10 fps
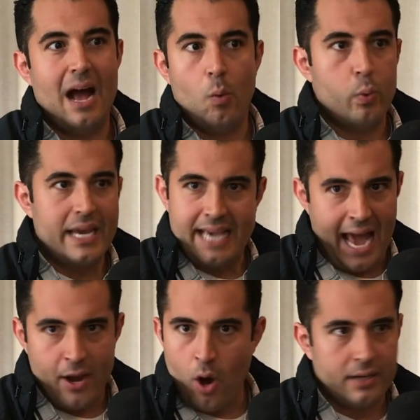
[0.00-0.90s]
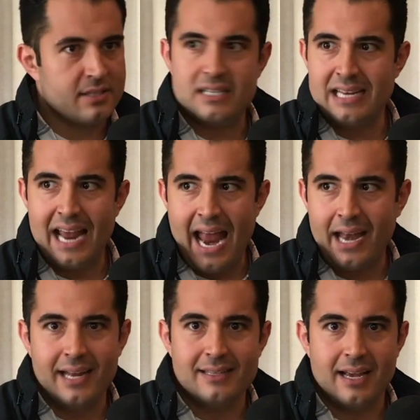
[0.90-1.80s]
we cannot see
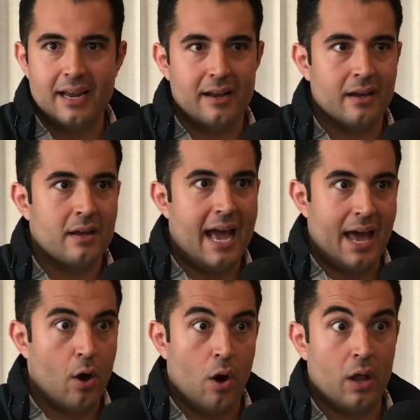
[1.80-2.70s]
any data at all.